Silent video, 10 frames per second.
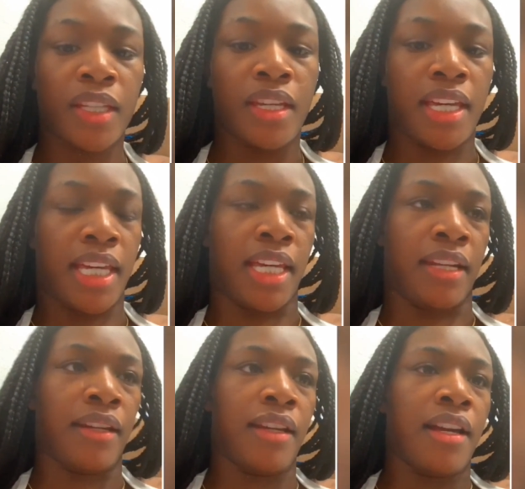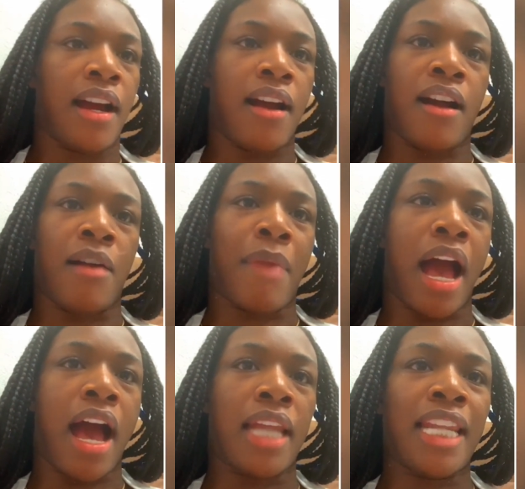And I
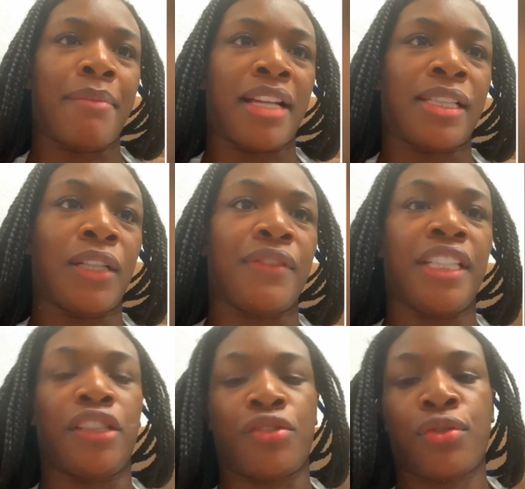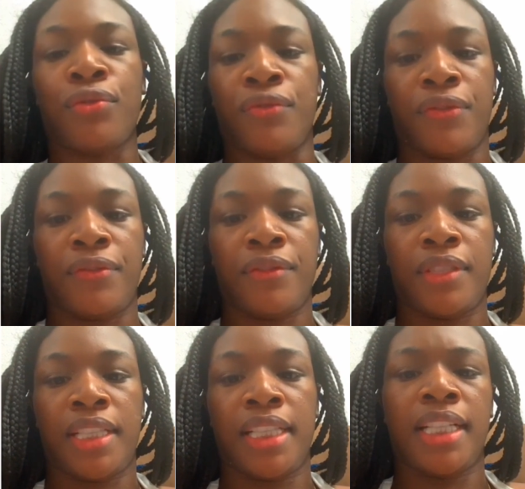let myself see the truth.
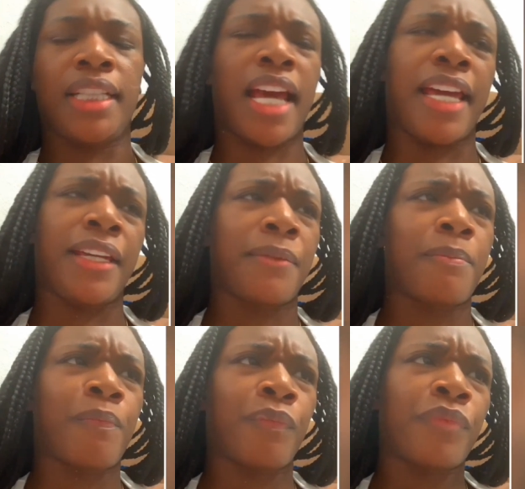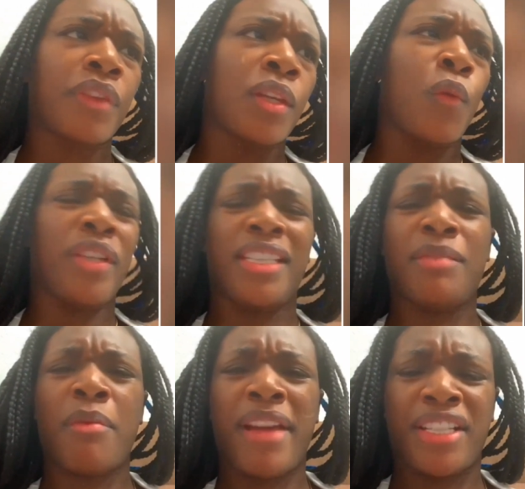Like, with this
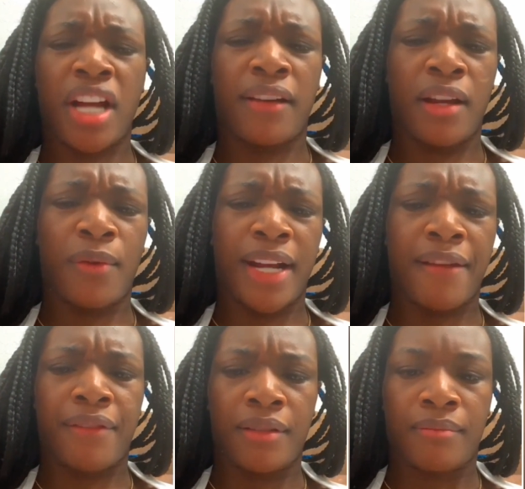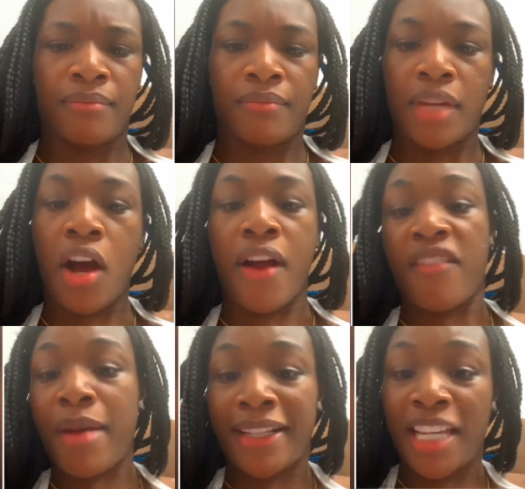MMA journey or whatever. Oh,
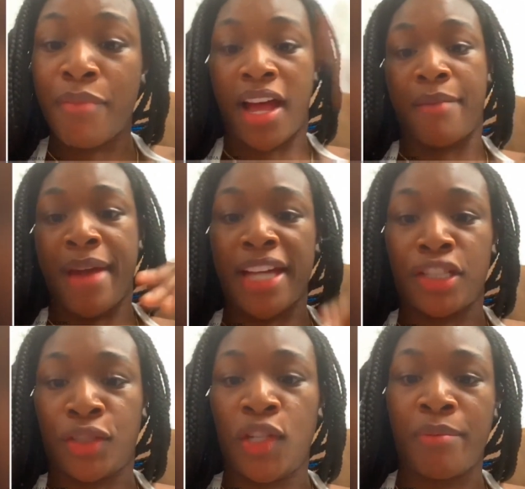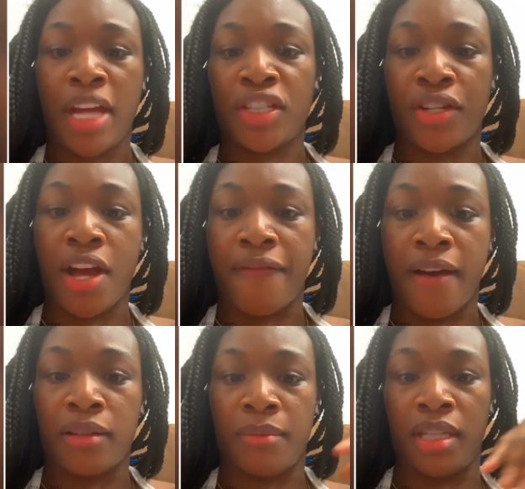everybody keep buying badges too. Make sure y'all
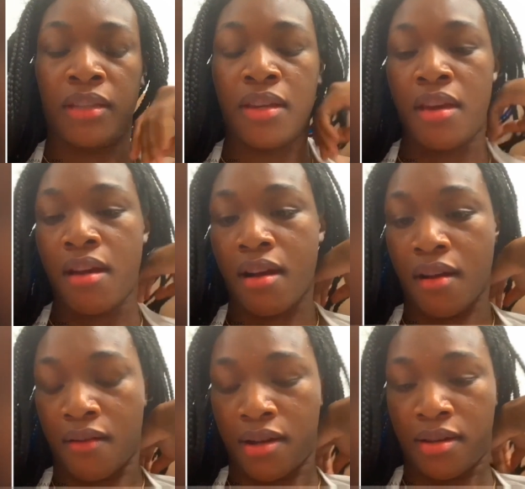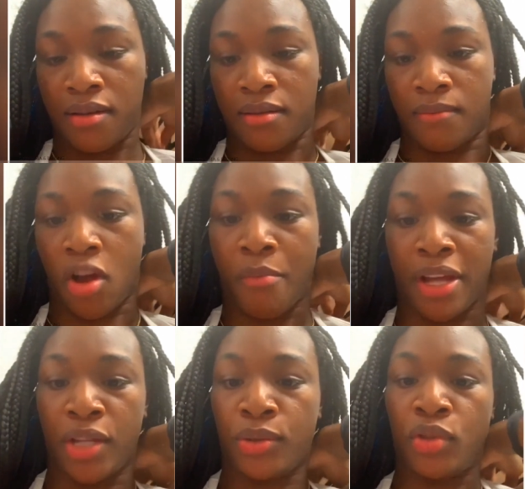follow me on my
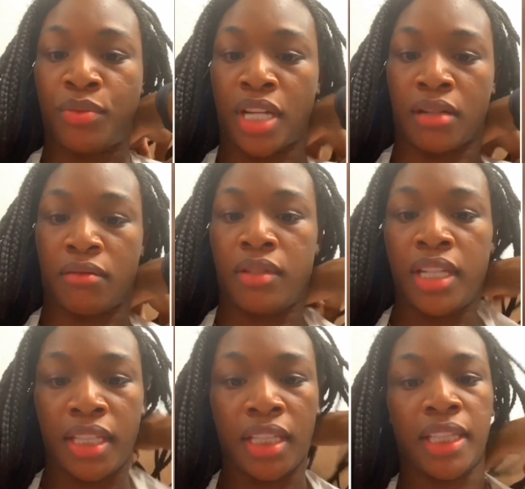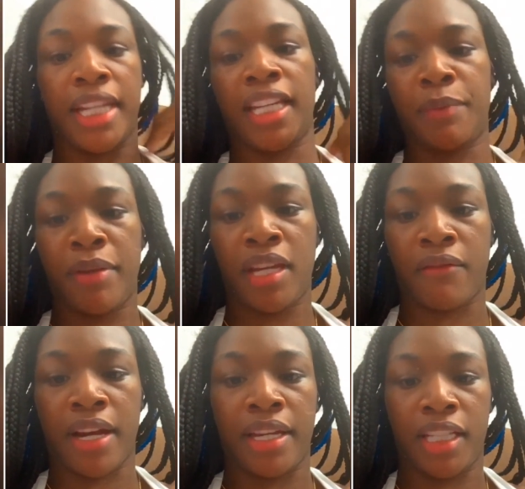YouTube channel. The link is pinned,
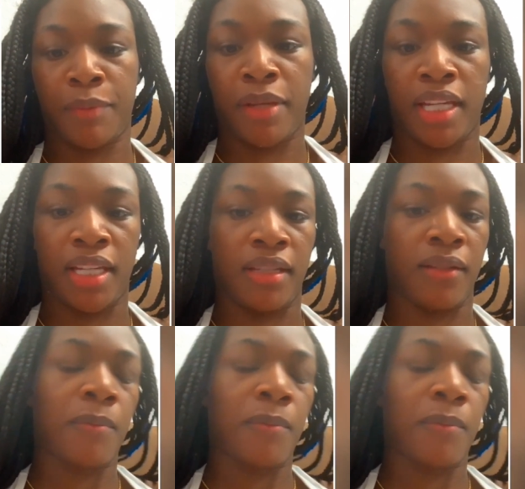right? It's pinned.